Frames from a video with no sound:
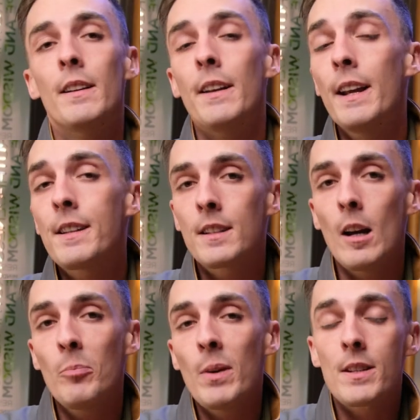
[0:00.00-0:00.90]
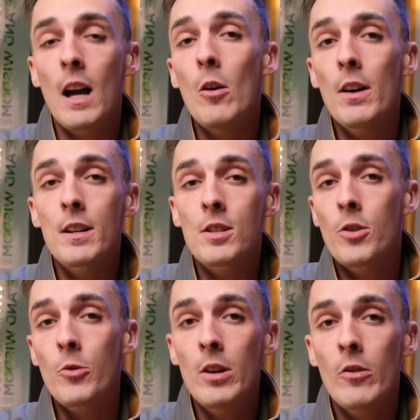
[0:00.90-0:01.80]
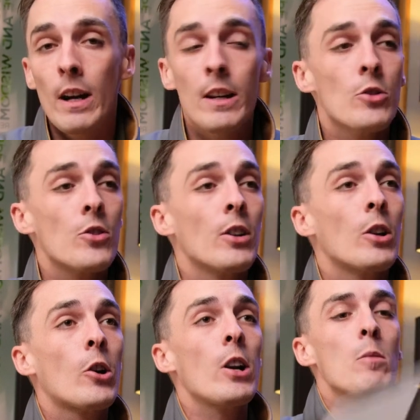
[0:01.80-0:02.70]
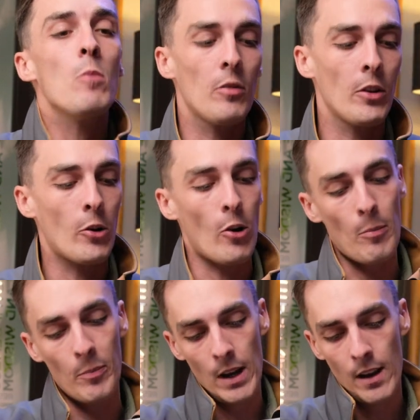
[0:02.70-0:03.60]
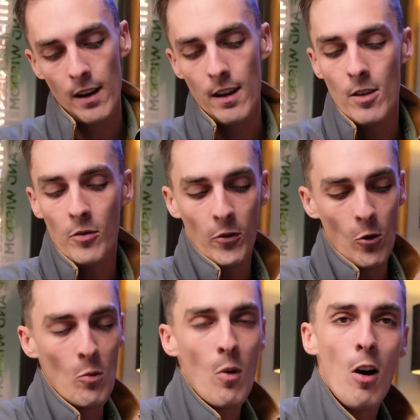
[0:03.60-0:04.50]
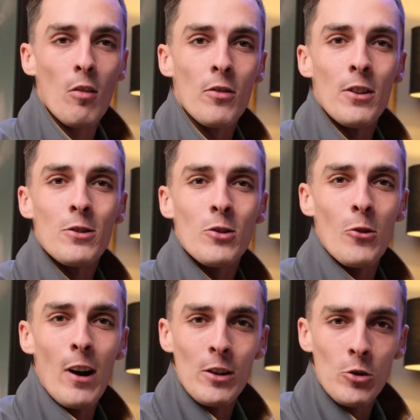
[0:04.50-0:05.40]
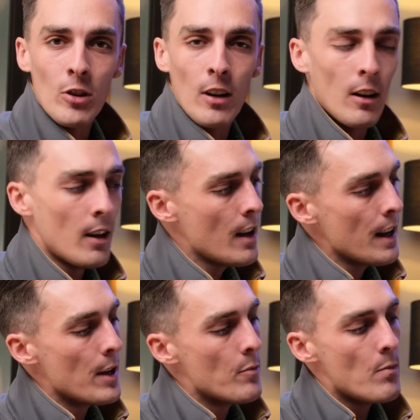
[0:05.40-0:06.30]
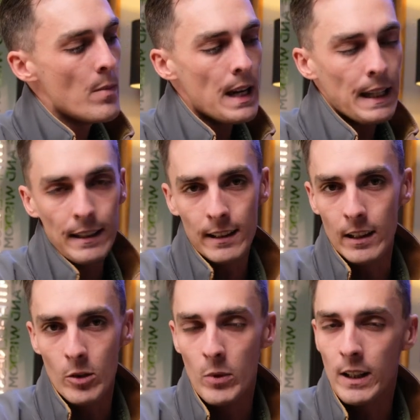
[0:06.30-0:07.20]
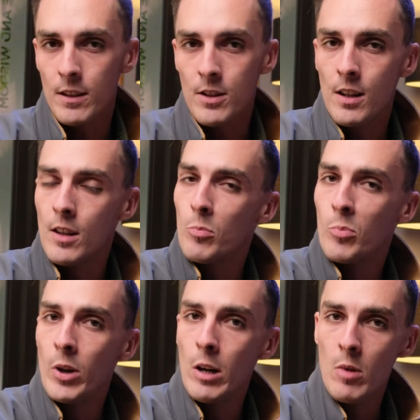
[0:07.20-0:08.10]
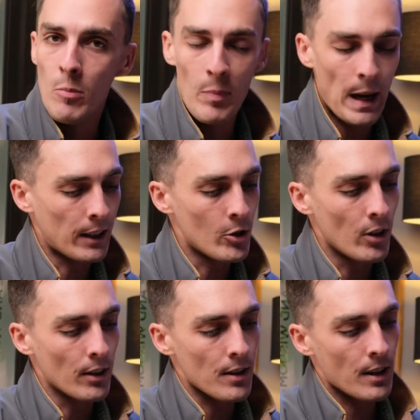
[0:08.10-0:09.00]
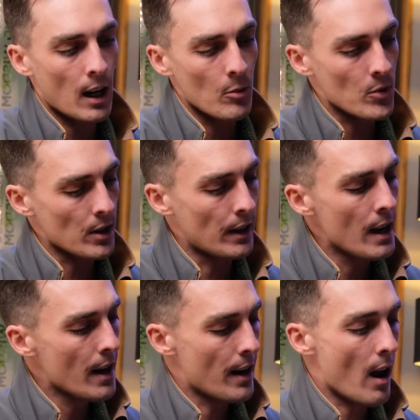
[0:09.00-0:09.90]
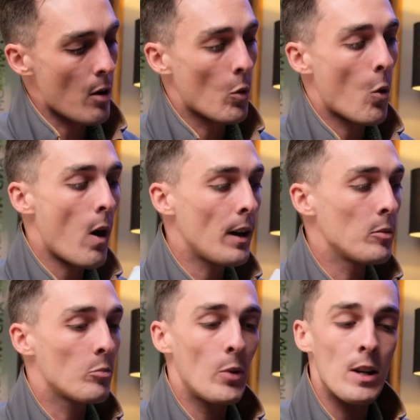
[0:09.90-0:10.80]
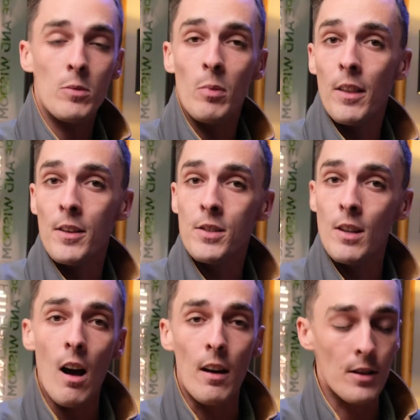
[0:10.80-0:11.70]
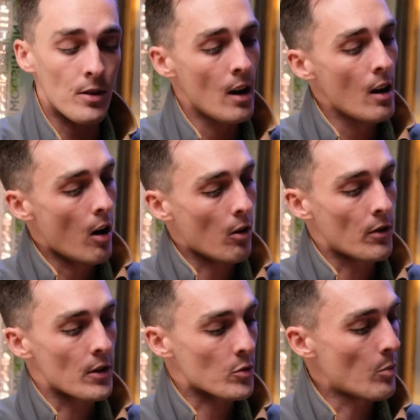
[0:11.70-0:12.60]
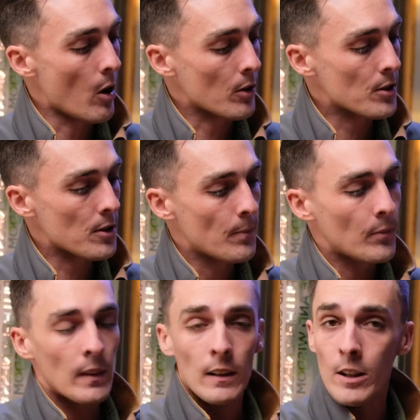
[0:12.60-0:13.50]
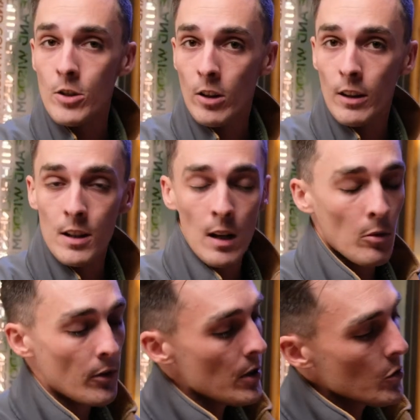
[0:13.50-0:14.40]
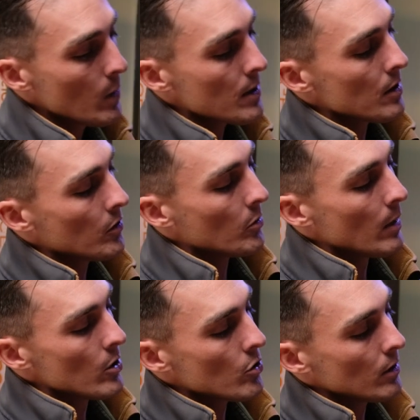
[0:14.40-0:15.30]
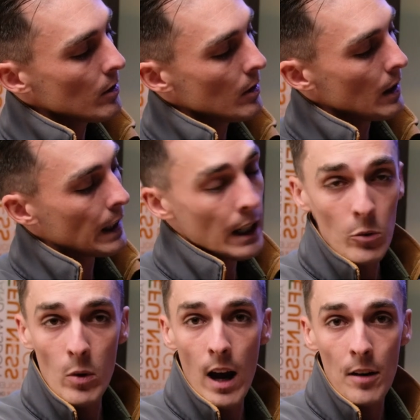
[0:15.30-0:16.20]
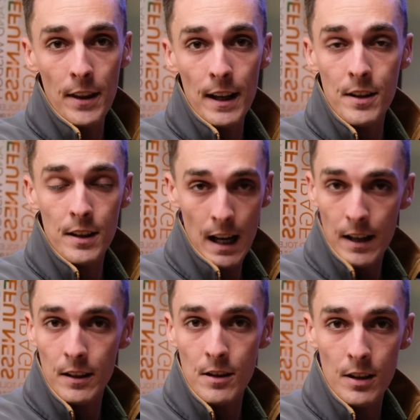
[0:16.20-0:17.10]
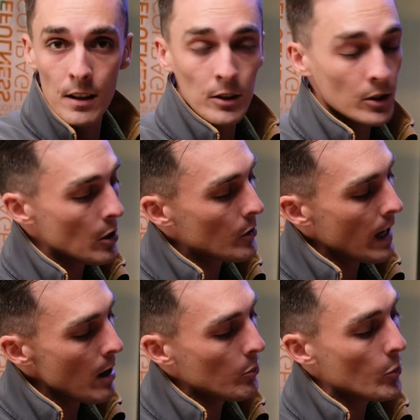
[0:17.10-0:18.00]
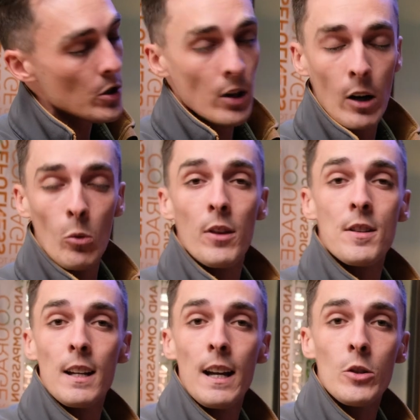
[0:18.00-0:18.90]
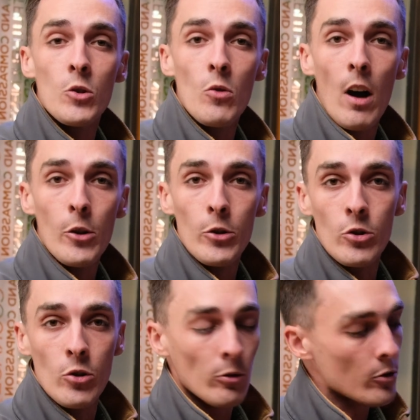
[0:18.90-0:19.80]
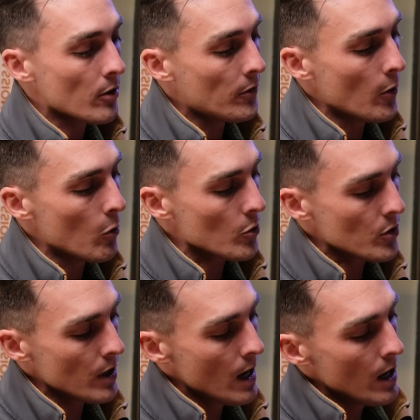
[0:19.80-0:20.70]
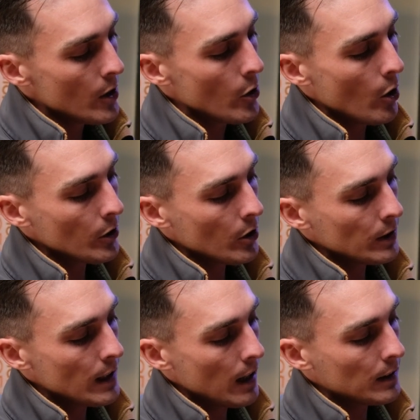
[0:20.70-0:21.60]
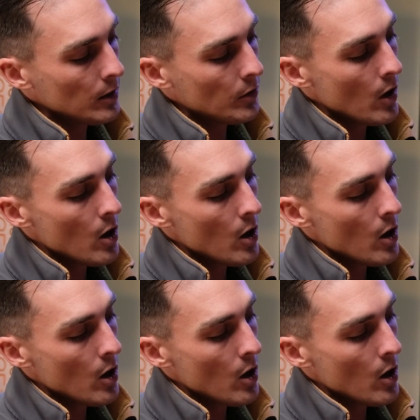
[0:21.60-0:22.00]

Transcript: Next up is our S3 range, the cream of the crop in the form of the Tarantula. Immediately we can see the premium packaging this comes in, and I'm quite impressed by the size of this box. Let's look at some of this one's information. Again, we have that standard steel toe cap which can withstand 200 joules of force, non-conductive,